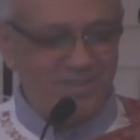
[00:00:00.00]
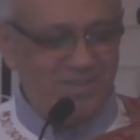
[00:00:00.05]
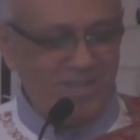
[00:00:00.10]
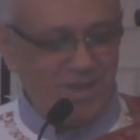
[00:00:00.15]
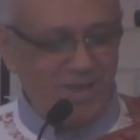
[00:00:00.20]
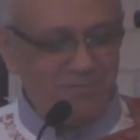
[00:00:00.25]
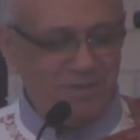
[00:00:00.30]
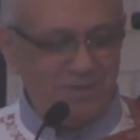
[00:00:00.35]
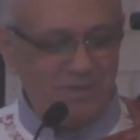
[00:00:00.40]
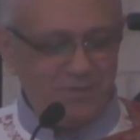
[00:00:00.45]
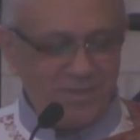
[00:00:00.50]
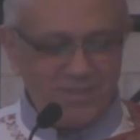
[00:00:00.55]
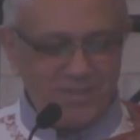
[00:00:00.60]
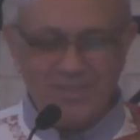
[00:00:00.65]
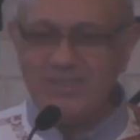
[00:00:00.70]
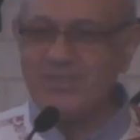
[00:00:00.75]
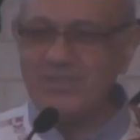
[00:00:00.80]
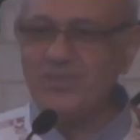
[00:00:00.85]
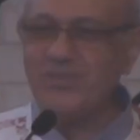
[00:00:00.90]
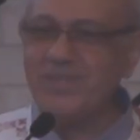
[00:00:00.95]
I'm leaving
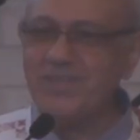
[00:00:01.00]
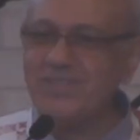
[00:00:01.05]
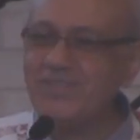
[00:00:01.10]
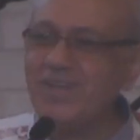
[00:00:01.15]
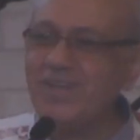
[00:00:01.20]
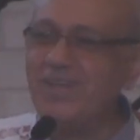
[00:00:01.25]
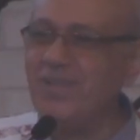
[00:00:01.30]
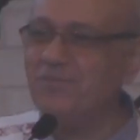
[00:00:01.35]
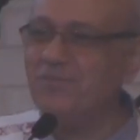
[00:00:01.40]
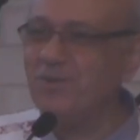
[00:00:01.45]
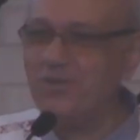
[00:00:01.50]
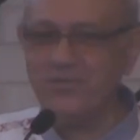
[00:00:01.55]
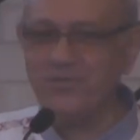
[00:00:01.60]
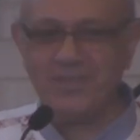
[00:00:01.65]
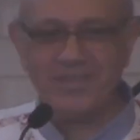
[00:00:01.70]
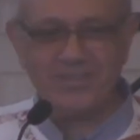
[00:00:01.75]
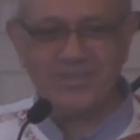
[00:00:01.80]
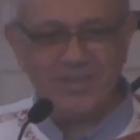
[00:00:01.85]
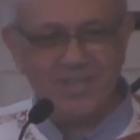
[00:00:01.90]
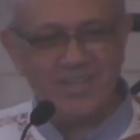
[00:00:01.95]
this to the time of the
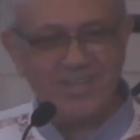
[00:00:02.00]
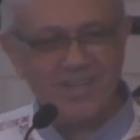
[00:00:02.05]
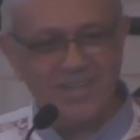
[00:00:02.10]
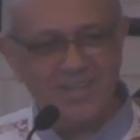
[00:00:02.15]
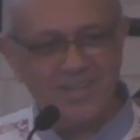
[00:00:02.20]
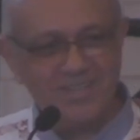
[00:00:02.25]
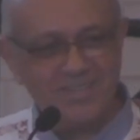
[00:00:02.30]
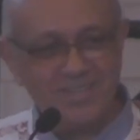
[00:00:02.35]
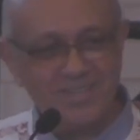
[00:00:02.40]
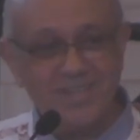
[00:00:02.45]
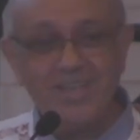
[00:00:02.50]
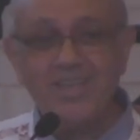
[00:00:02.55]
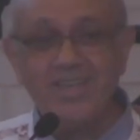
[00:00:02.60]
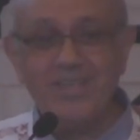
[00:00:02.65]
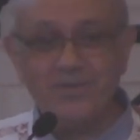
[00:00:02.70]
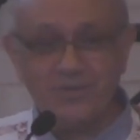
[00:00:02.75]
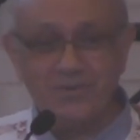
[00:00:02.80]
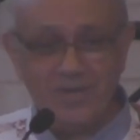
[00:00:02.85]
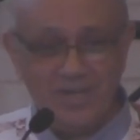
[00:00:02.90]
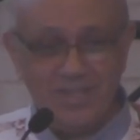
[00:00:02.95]
great Lent.
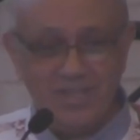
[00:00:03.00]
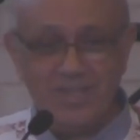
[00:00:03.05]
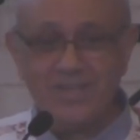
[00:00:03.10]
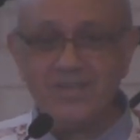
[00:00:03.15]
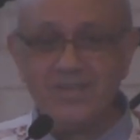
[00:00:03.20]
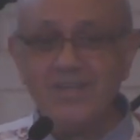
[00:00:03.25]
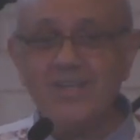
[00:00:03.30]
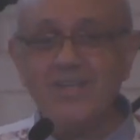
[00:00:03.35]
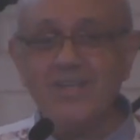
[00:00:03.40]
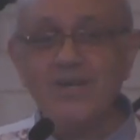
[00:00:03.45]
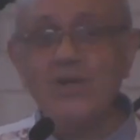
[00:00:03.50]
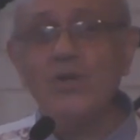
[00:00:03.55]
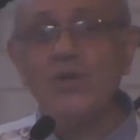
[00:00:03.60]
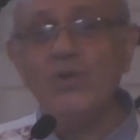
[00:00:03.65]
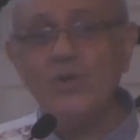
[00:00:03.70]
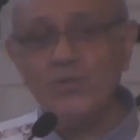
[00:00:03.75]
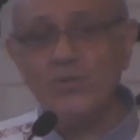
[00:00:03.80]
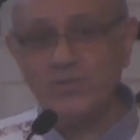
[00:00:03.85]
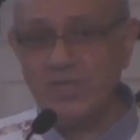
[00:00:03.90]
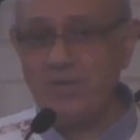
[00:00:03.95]
You will hear a
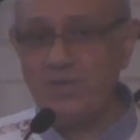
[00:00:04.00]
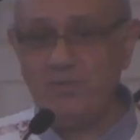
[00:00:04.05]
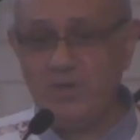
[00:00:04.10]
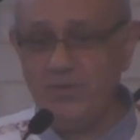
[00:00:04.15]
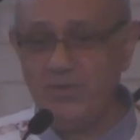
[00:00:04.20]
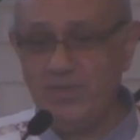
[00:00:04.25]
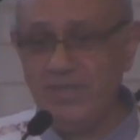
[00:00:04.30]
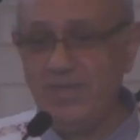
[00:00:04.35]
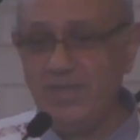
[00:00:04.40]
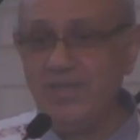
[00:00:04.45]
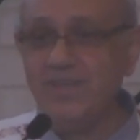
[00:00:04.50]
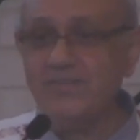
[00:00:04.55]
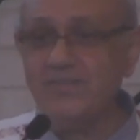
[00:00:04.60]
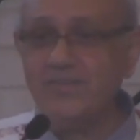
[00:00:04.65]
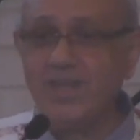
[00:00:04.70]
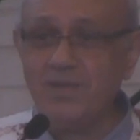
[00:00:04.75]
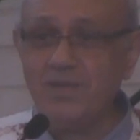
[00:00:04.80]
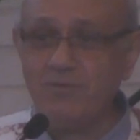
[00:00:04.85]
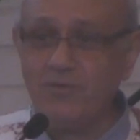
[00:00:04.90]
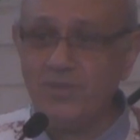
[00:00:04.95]
lot about the
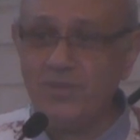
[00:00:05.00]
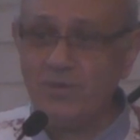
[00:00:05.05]
time of the